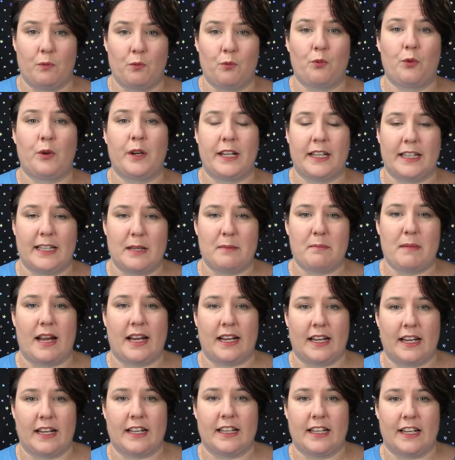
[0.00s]
really
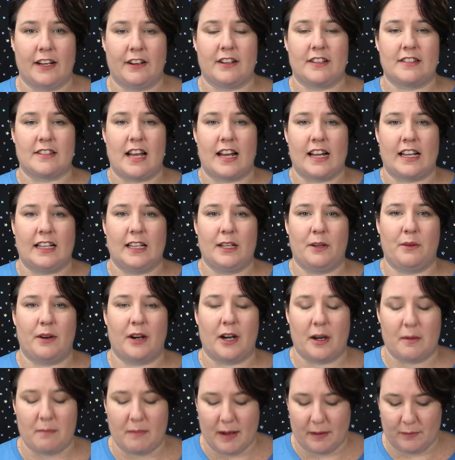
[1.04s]
make it clear exactly
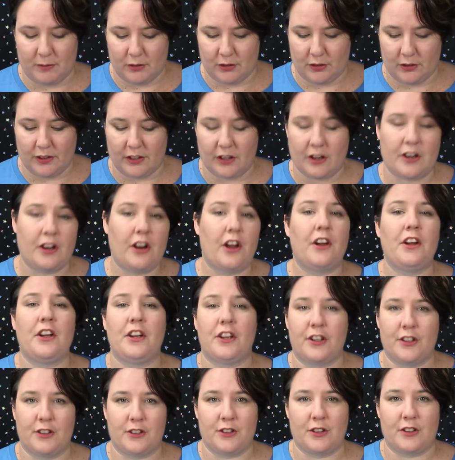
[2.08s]
where I'm up to. And I know you
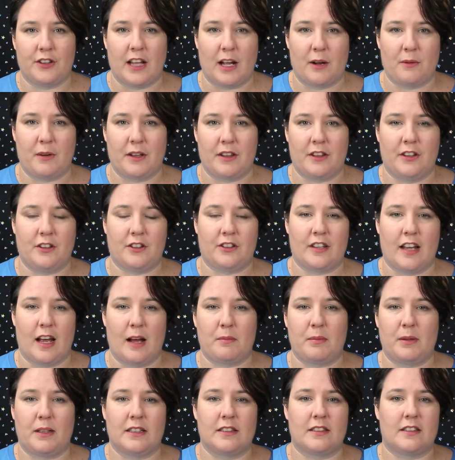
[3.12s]
can do that with your
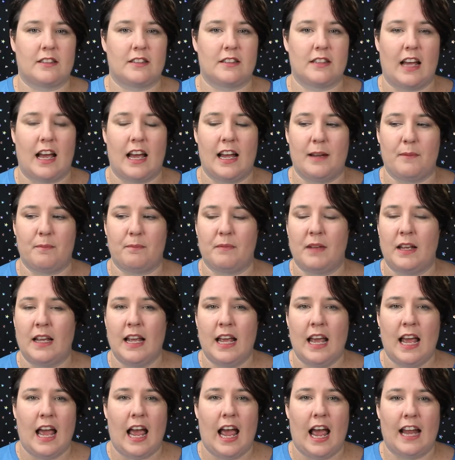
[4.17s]
tablets. And
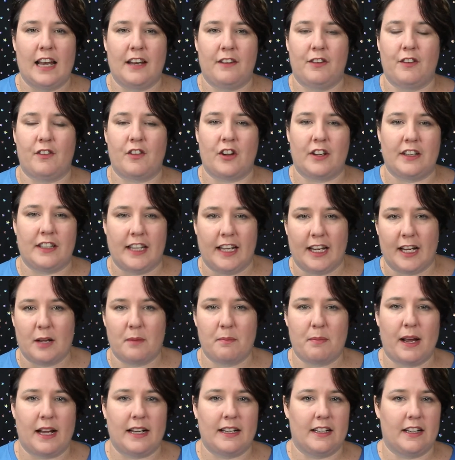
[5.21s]
if you've got Knit
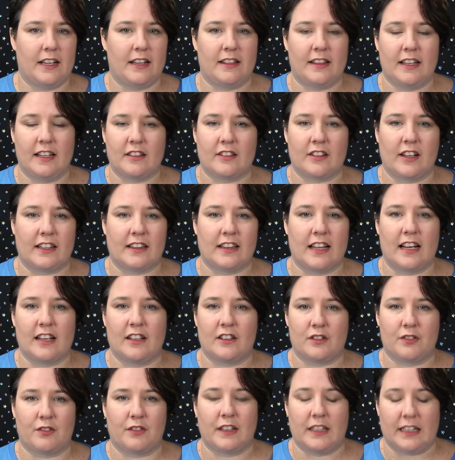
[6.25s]
Companion and things like that,
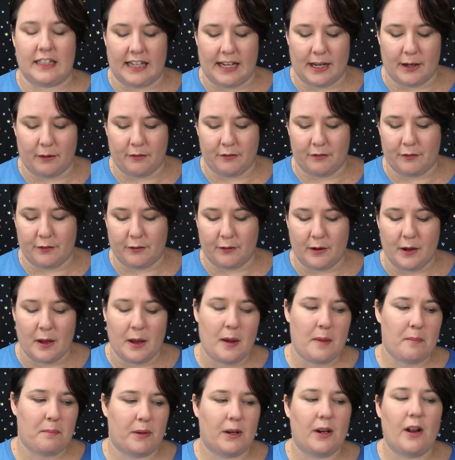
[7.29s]
it's really helpful.
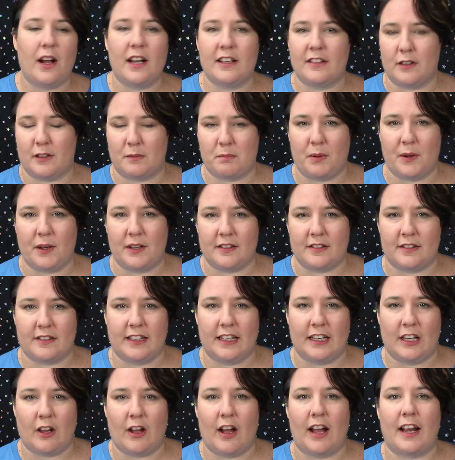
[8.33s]
But I just
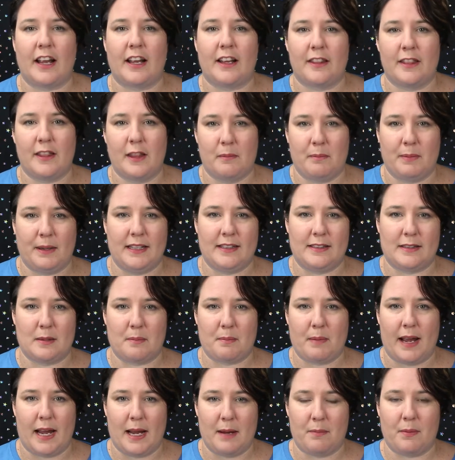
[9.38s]
personally like the piece of
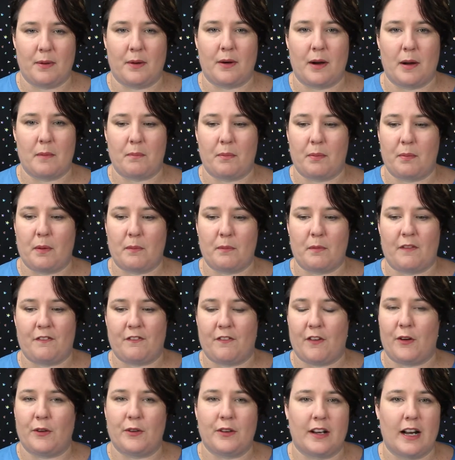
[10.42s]
paper. I
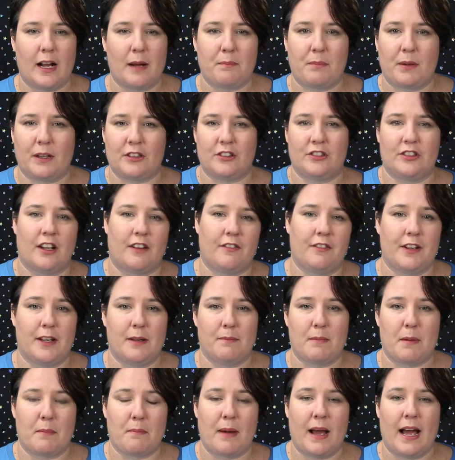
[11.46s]
fold it up, I shove it
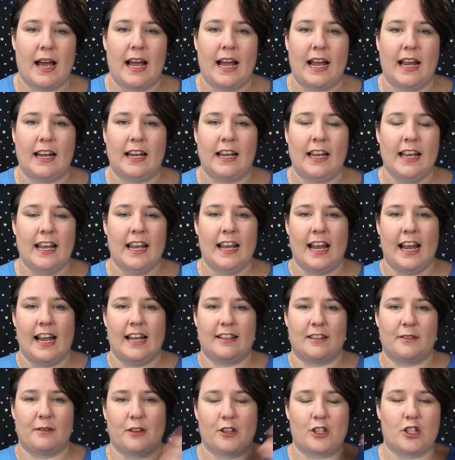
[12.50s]
in my bag,
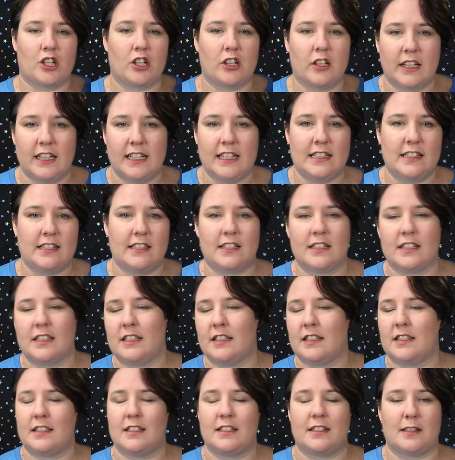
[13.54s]
ends up with
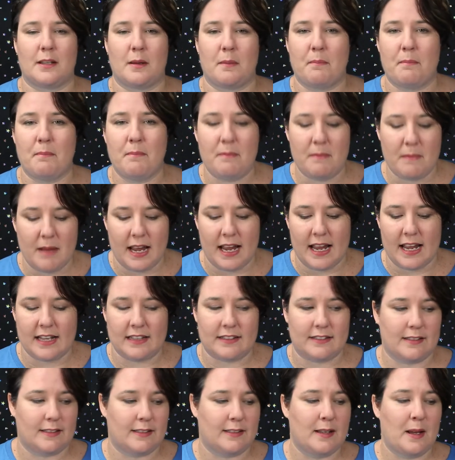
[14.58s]
creases, it's a
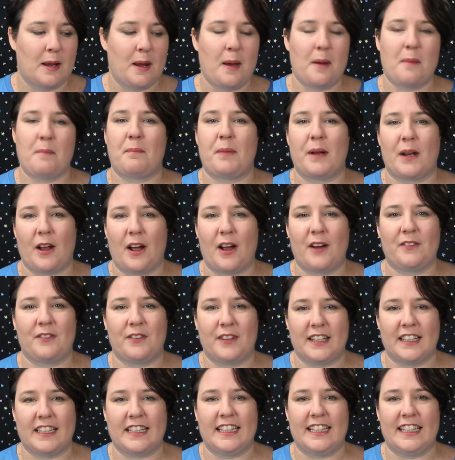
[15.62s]
mess. But I
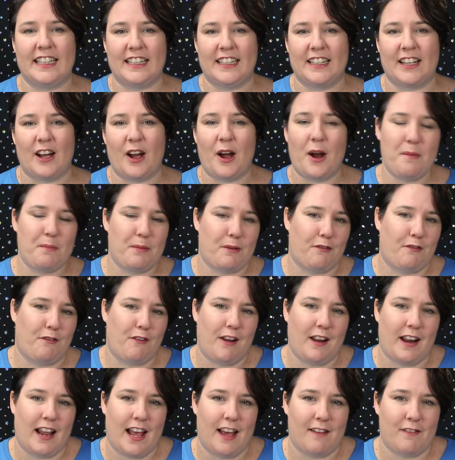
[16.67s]

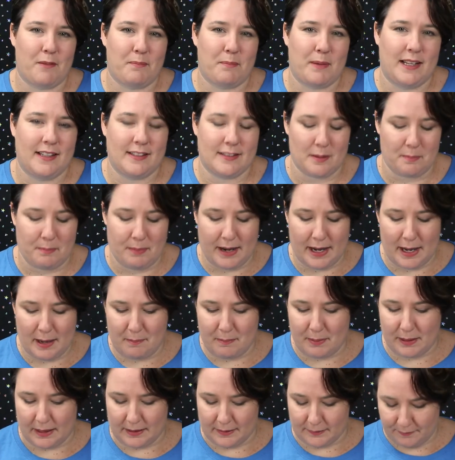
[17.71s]
prefer to have a piece of
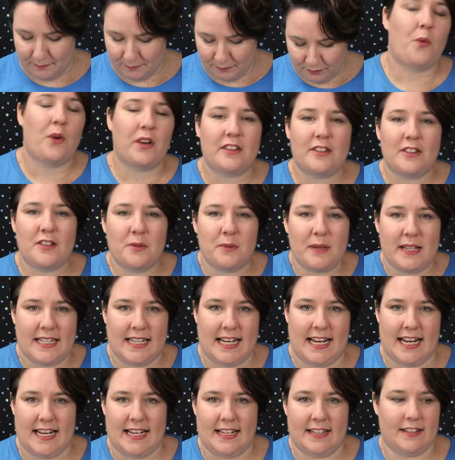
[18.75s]
paper. What do we
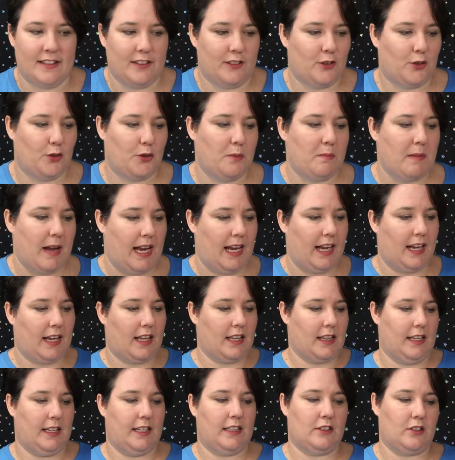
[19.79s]
need to make
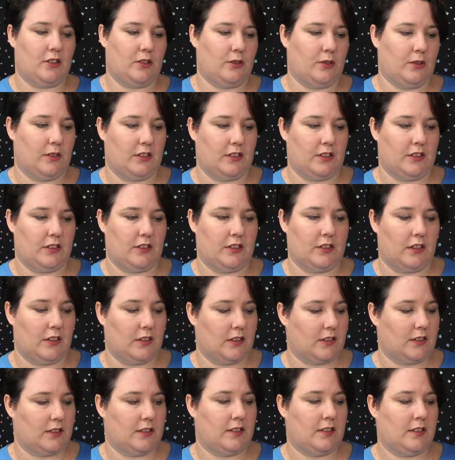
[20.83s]
these gorgeous
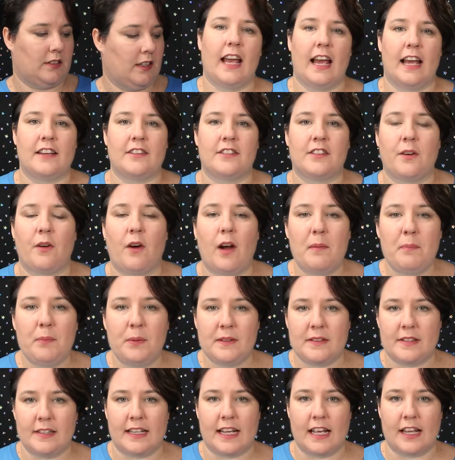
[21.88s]
socks? Okay, so I
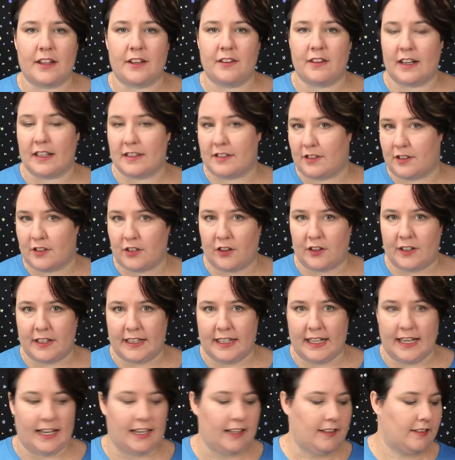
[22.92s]
put together a sock
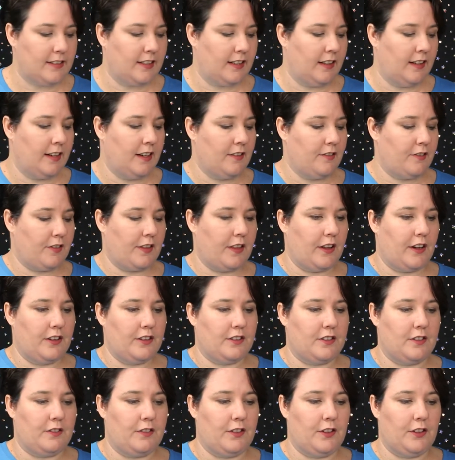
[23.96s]
kit for
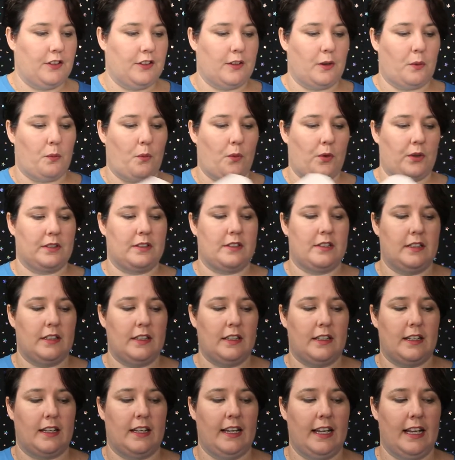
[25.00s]
those of you that wanted
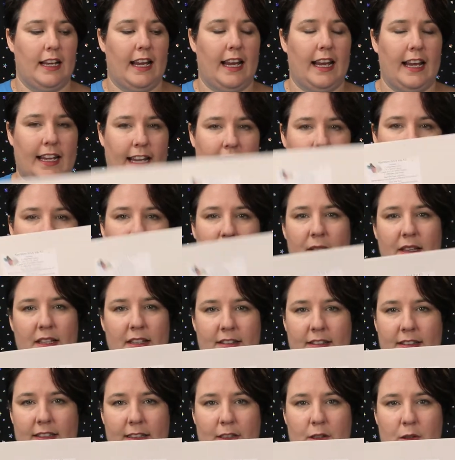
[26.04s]
it. It came in
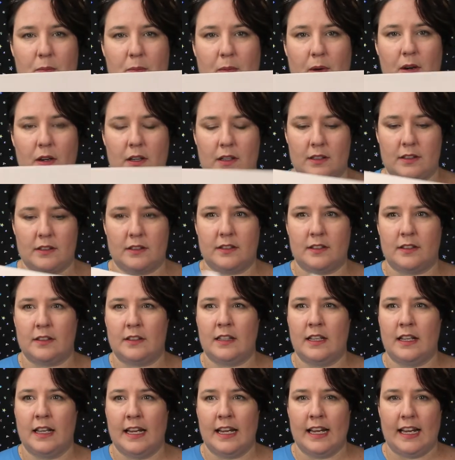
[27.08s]
this little box.
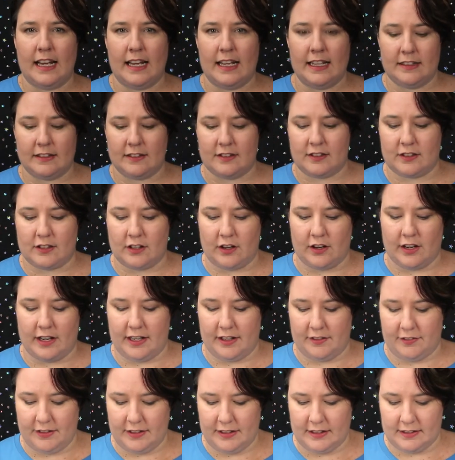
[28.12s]
Inside
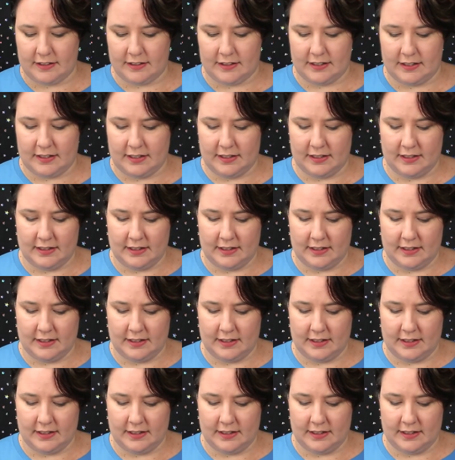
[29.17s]
of it,